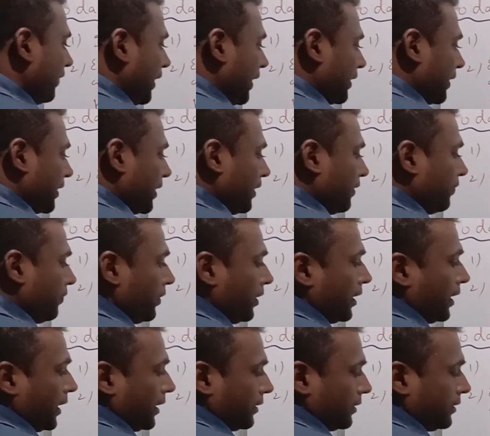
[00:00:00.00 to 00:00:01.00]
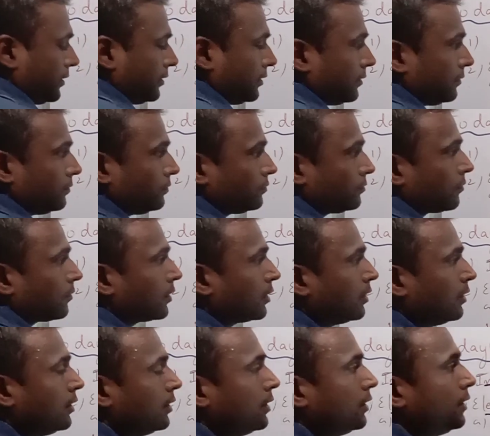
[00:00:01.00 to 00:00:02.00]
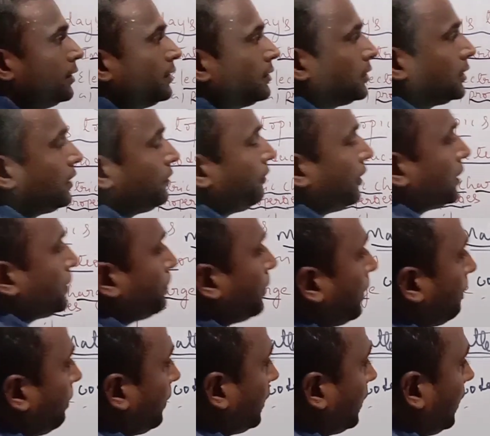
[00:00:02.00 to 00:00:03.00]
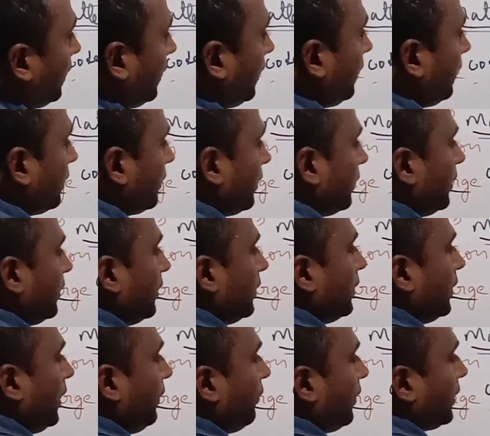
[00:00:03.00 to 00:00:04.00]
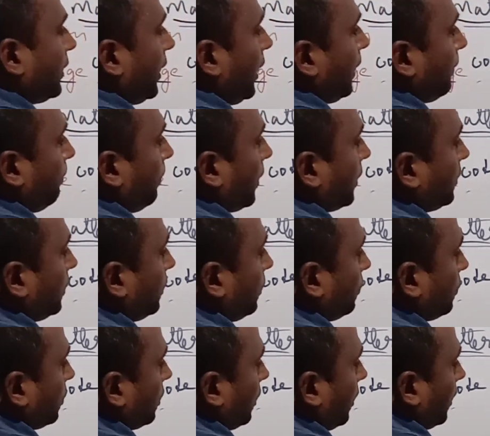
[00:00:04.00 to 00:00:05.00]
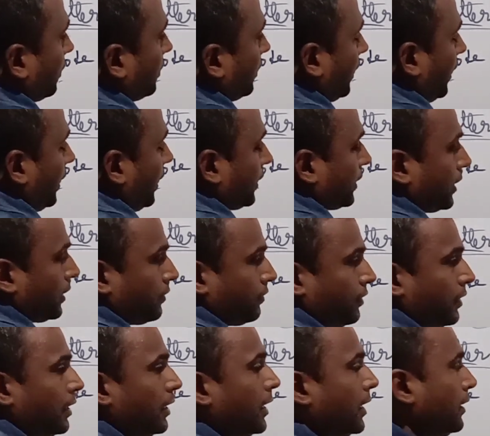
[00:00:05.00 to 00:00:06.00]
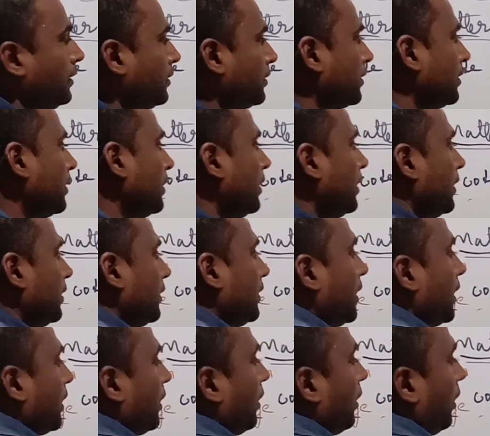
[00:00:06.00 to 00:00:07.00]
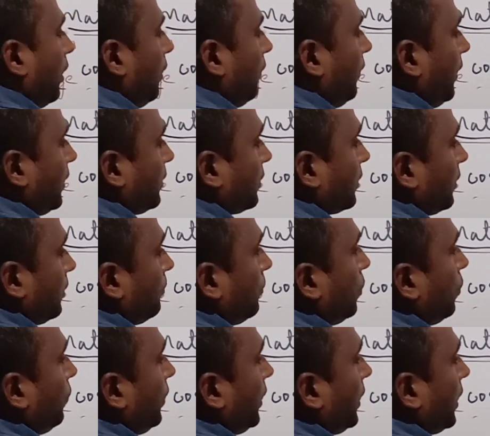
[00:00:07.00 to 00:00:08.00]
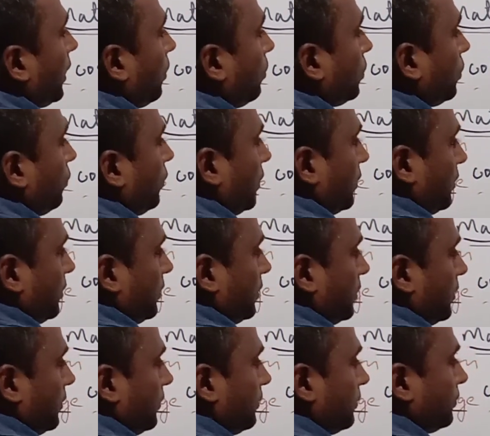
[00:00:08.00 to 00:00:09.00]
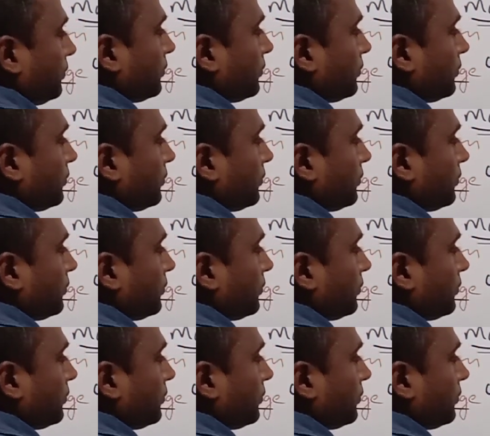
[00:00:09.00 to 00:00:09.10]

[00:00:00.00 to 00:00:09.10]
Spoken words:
electric field lines. So the first property, if I take positive charge electric field lines, they are always moving outwards.